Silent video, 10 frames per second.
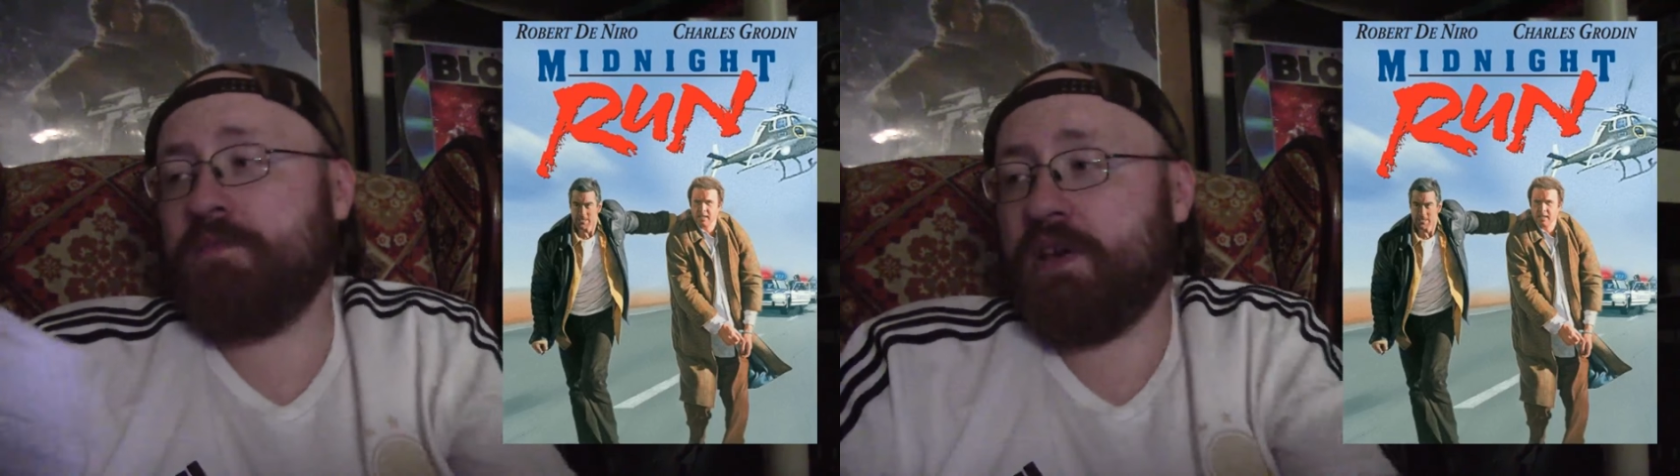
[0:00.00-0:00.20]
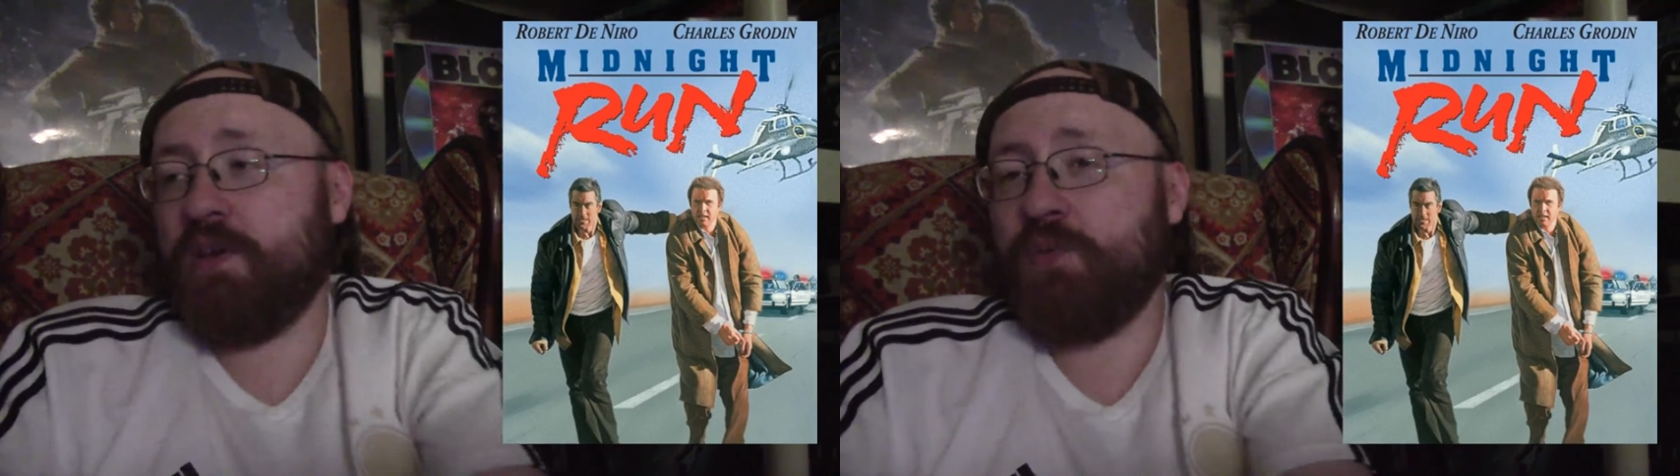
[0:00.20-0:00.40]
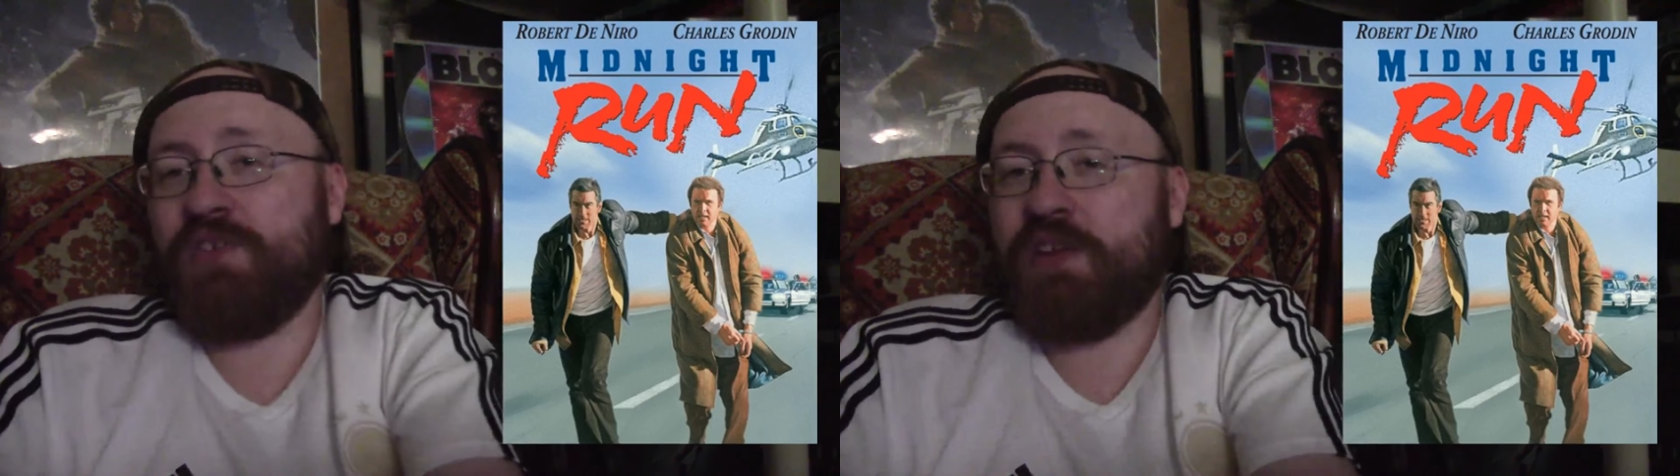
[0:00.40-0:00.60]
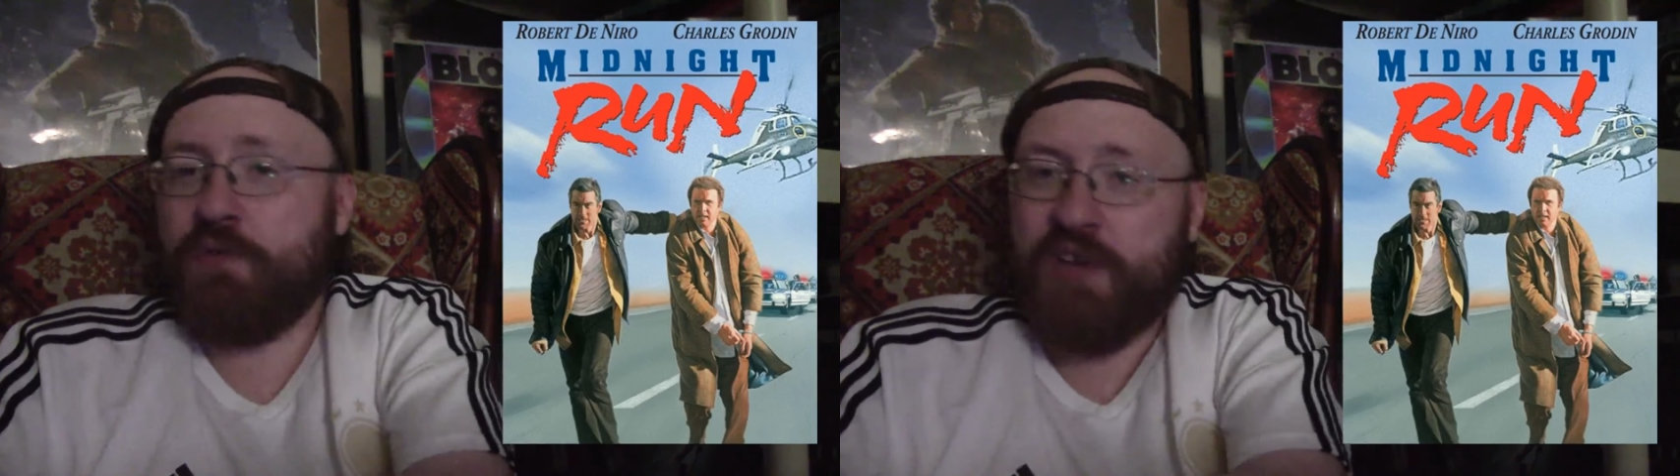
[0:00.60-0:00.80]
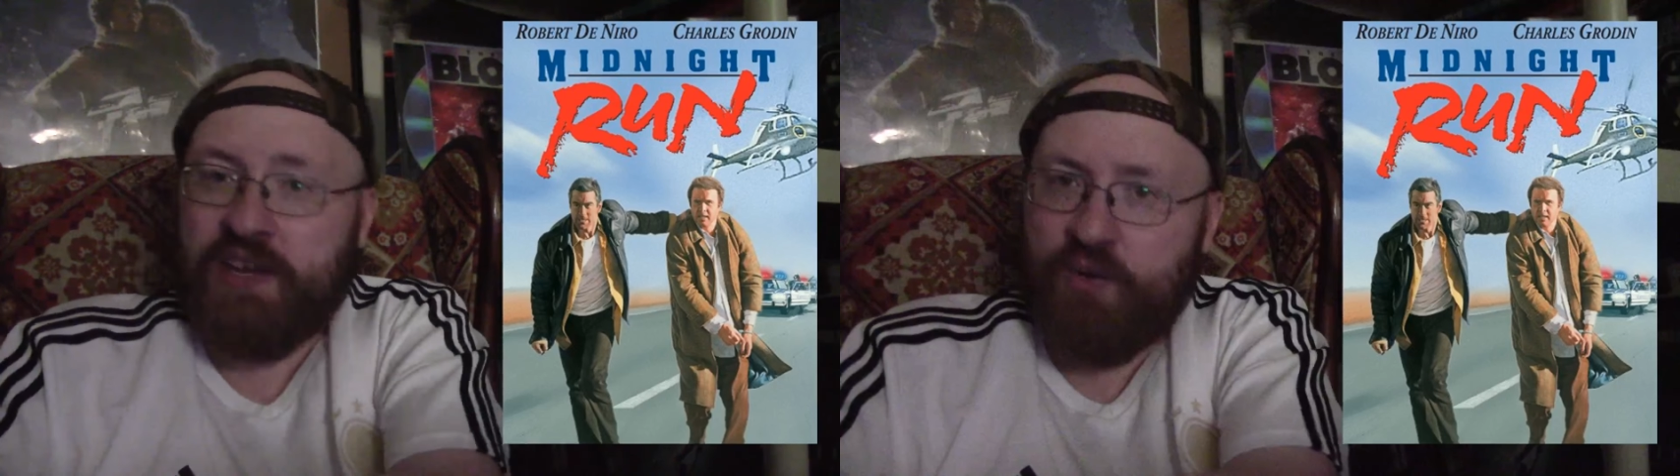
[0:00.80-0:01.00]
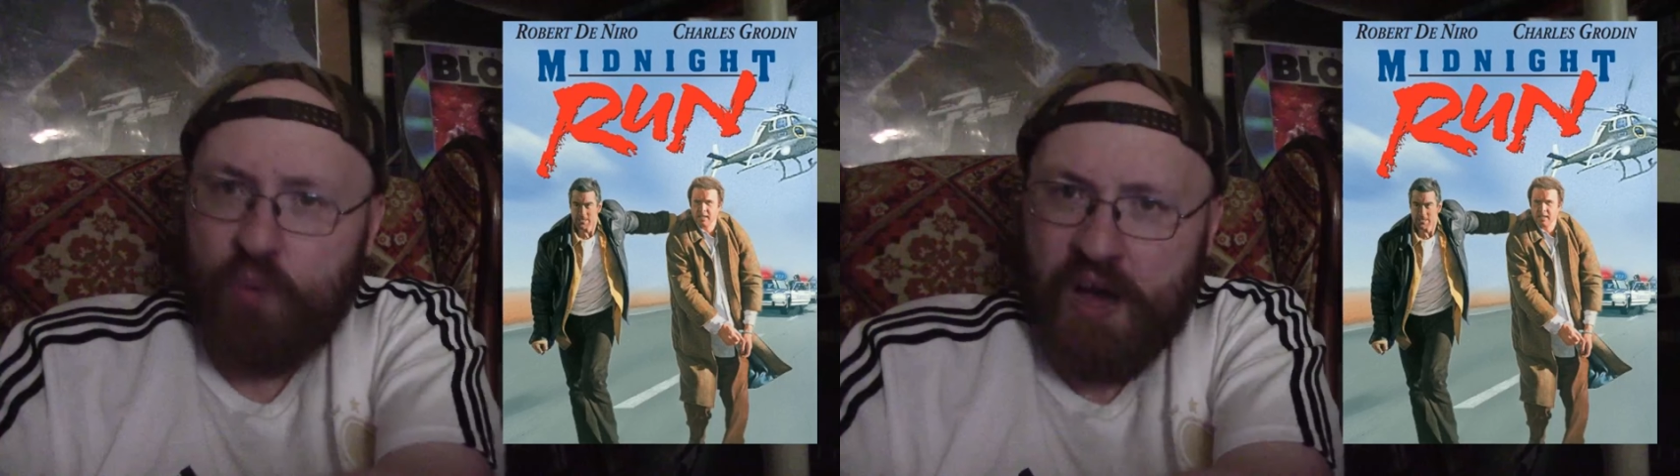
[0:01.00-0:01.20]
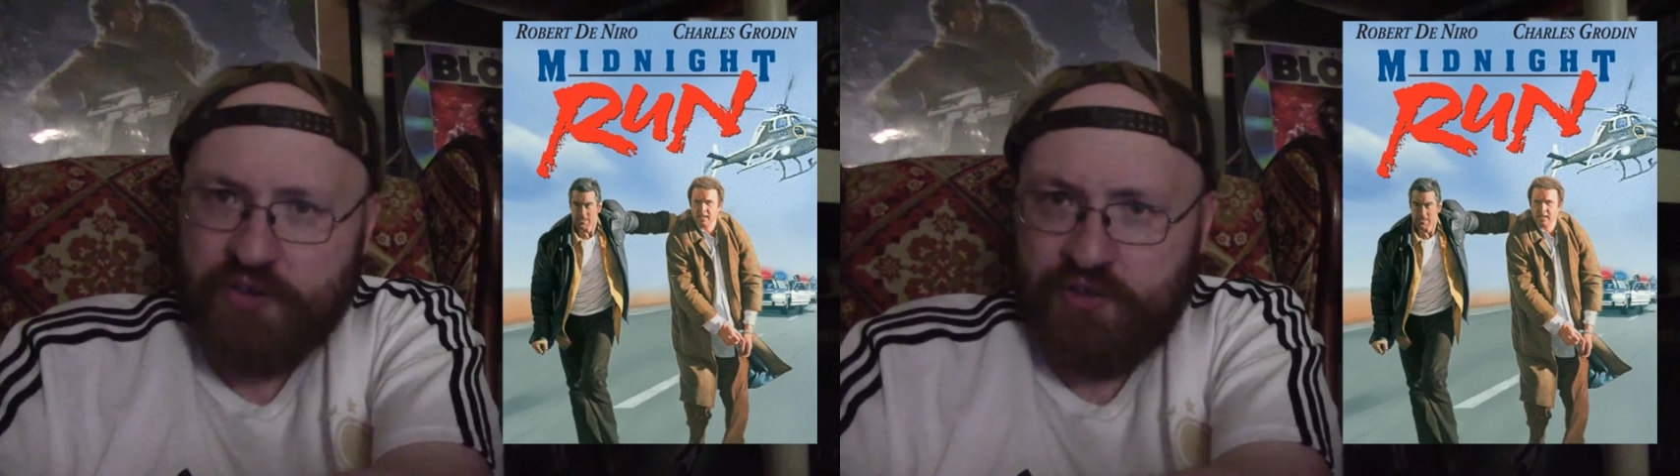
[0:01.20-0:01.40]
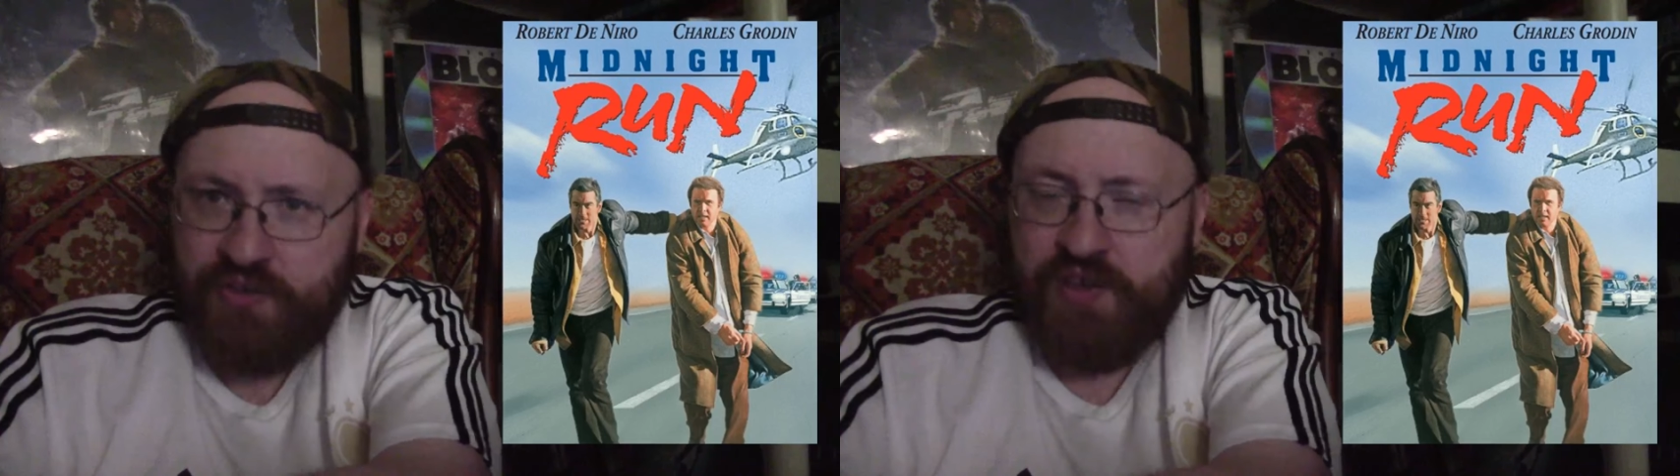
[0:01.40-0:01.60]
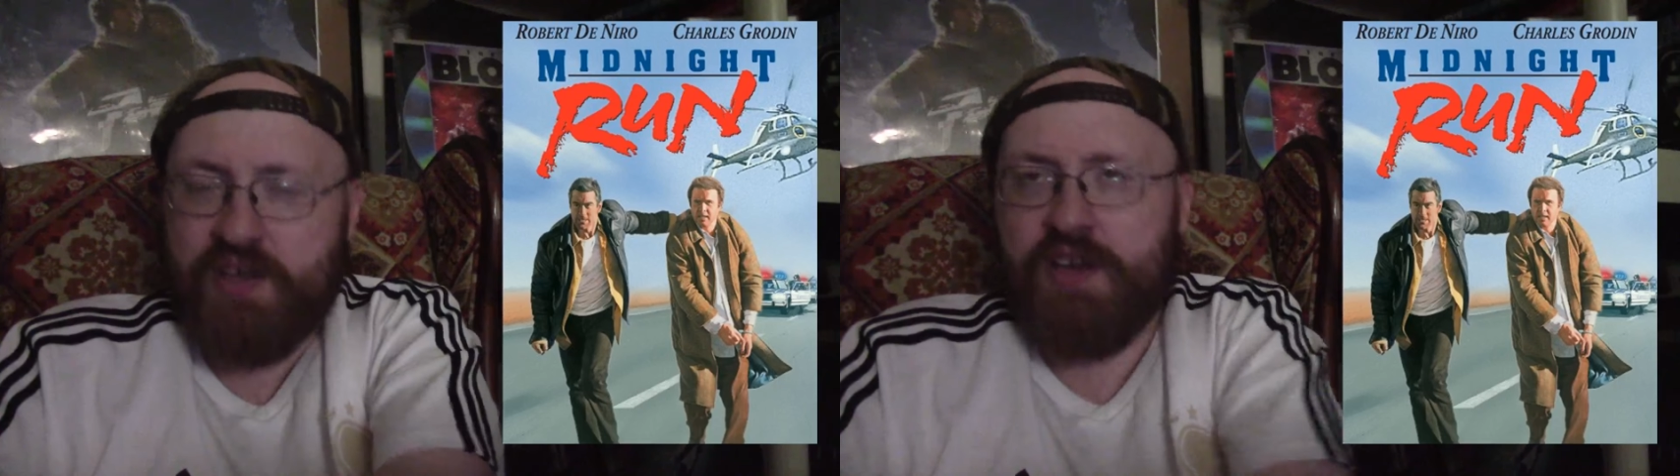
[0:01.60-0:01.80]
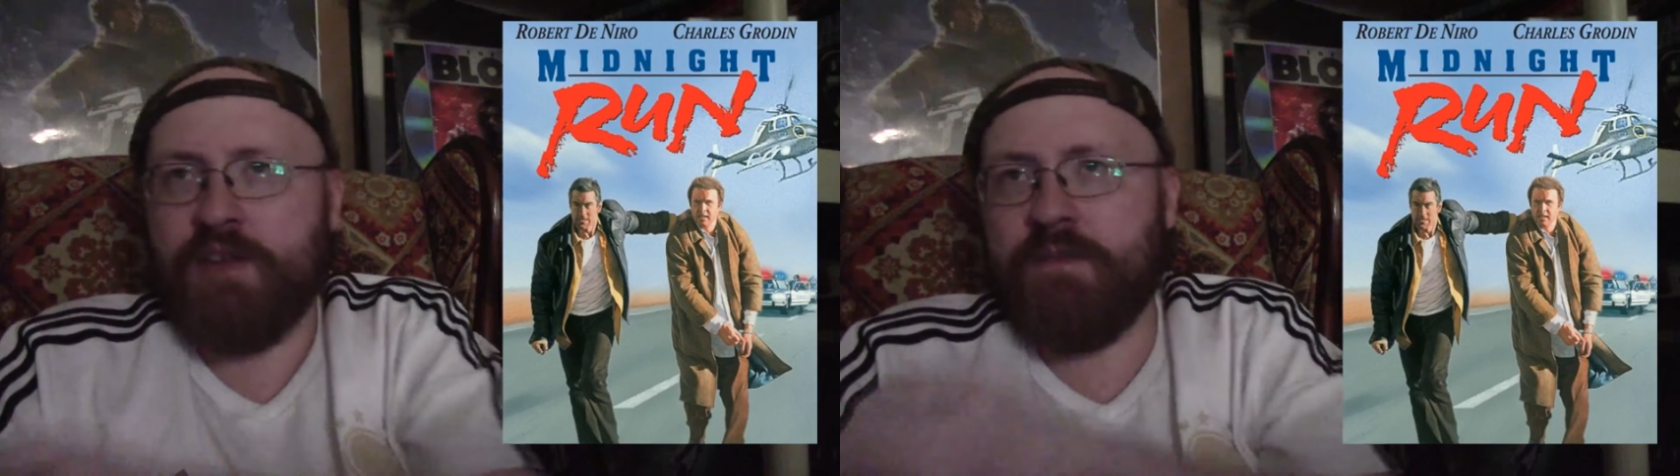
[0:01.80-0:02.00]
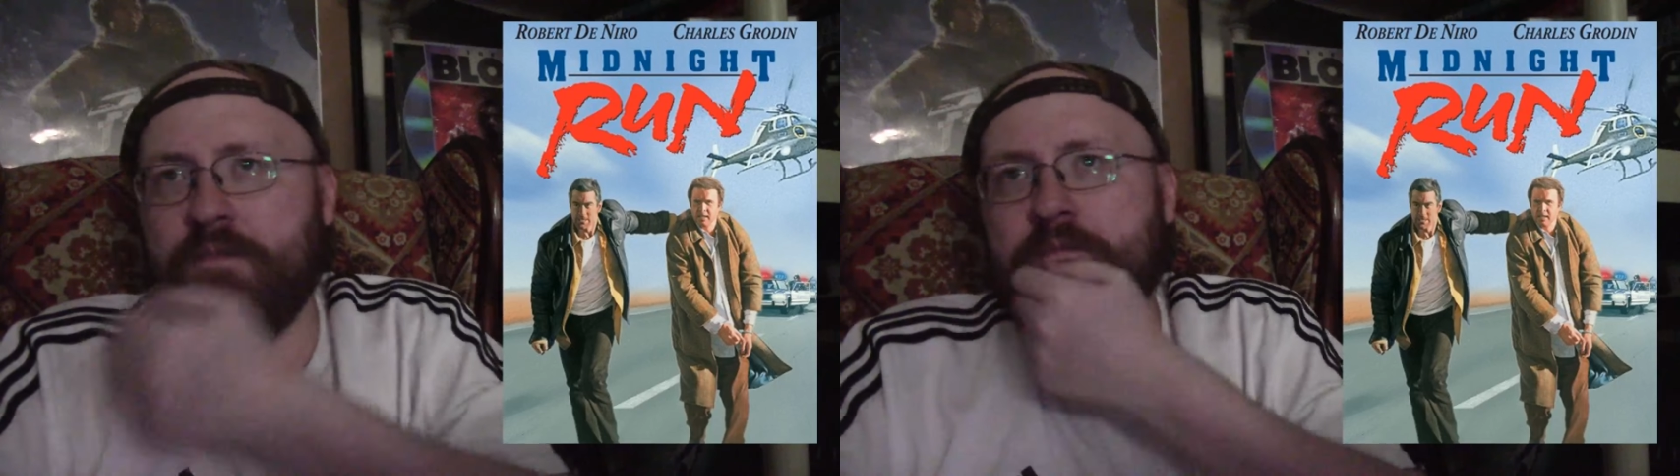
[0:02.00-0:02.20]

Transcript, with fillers: It, it was entertaining to watch this again.